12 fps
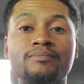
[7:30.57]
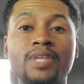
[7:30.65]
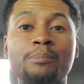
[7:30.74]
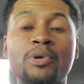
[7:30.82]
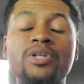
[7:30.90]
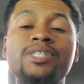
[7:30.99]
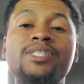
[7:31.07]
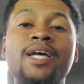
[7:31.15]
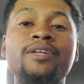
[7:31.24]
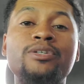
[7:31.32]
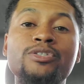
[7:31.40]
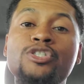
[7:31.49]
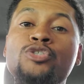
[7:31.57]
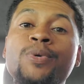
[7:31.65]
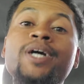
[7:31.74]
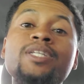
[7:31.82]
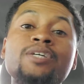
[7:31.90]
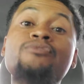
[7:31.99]
Bernie Sanders
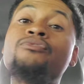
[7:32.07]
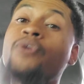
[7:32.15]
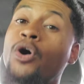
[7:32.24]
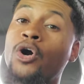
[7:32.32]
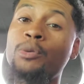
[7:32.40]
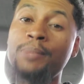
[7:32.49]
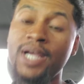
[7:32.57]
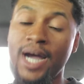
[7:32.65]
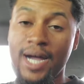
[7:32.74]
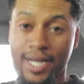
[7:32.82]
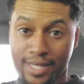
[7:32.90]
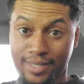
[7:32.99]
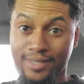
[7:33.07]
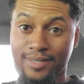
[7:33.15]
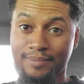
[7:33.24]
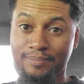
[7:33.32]
trailing far behind.